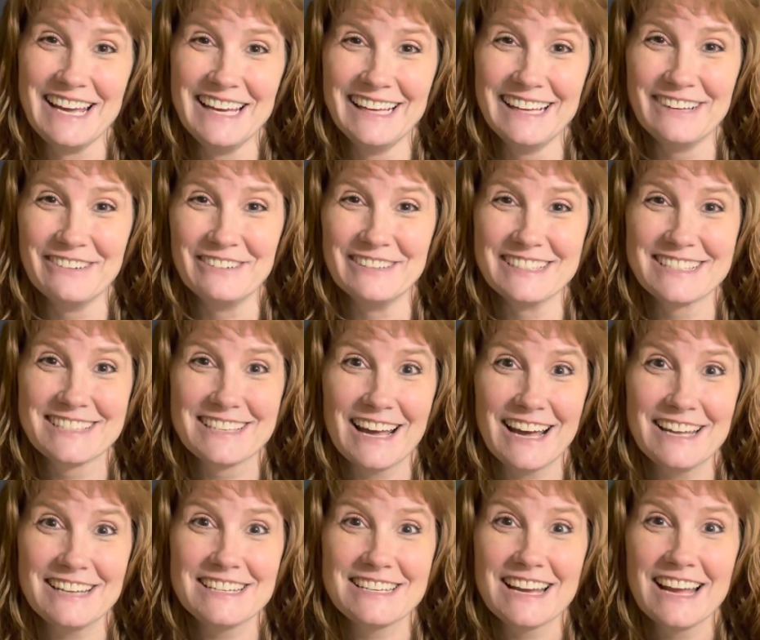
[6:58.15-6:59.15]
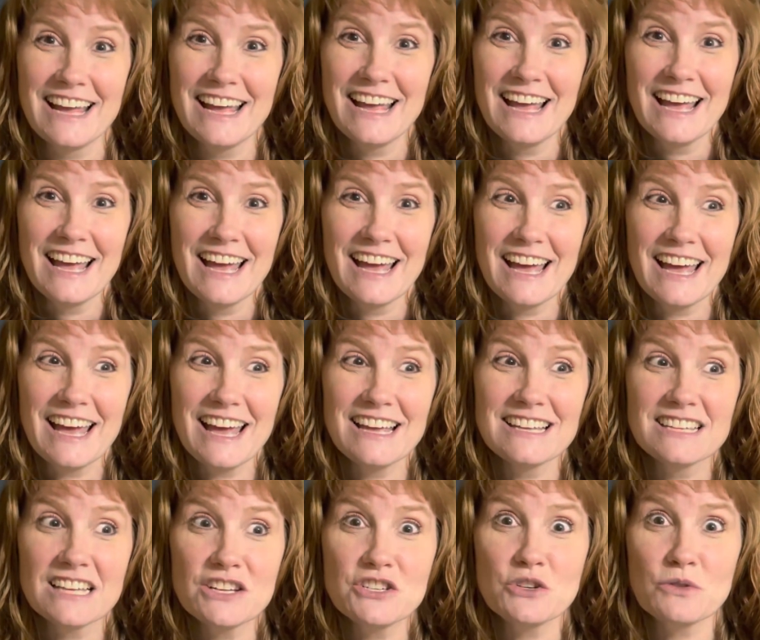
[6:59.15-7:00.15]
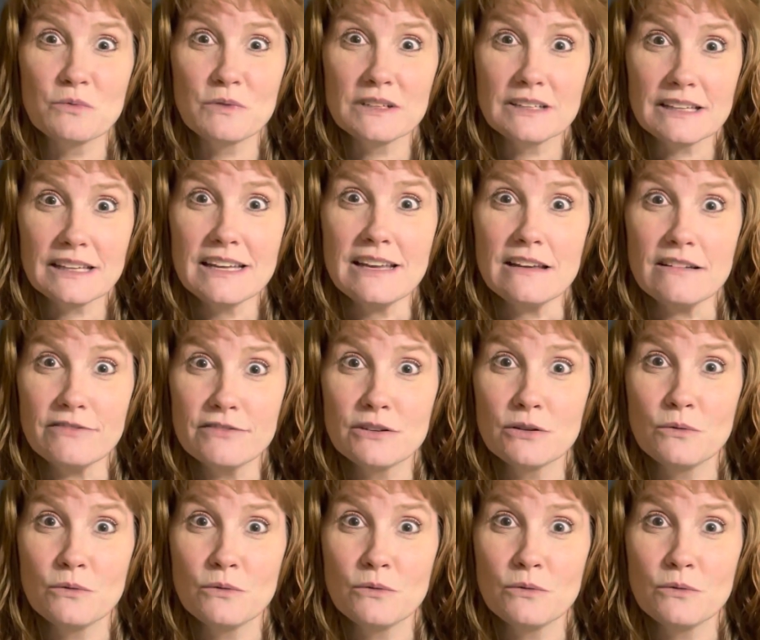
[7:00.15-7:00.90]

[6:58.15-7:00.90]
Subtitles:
It was such a relief to